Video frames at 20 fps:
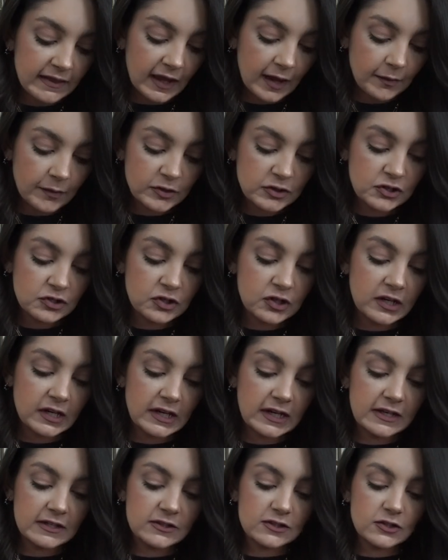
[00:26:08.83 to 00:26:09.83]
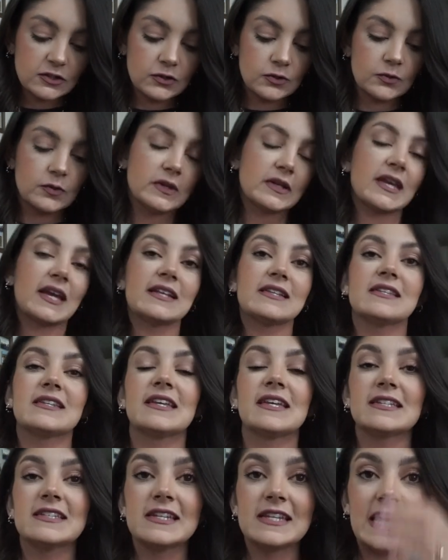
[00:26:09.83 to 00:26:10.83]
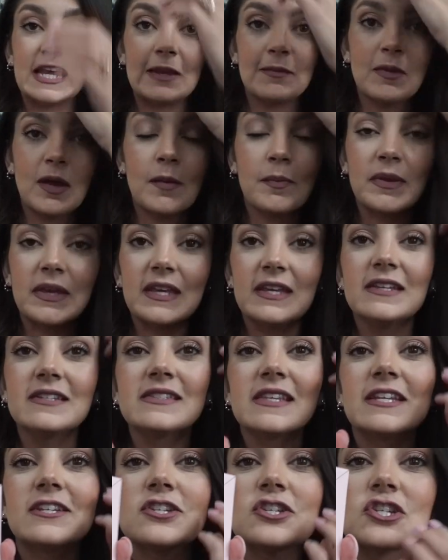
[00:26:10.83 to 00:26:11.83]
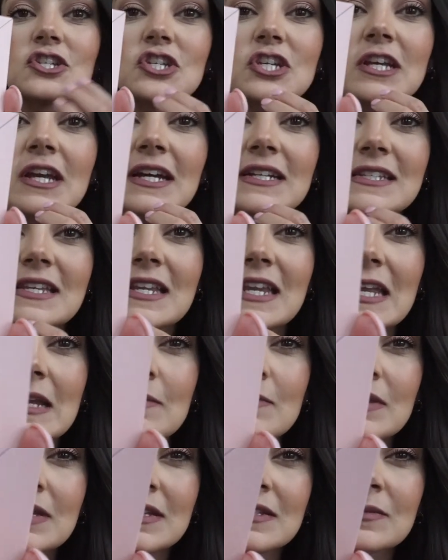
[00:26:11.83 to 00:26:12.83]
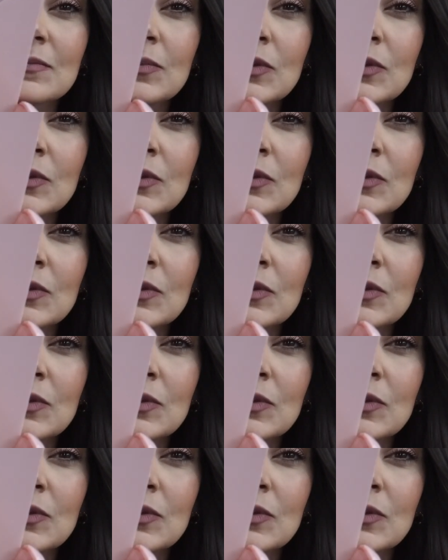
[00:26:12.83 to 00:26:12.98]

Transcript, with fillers: the opportunity to get, get to name a piece, and she got to name these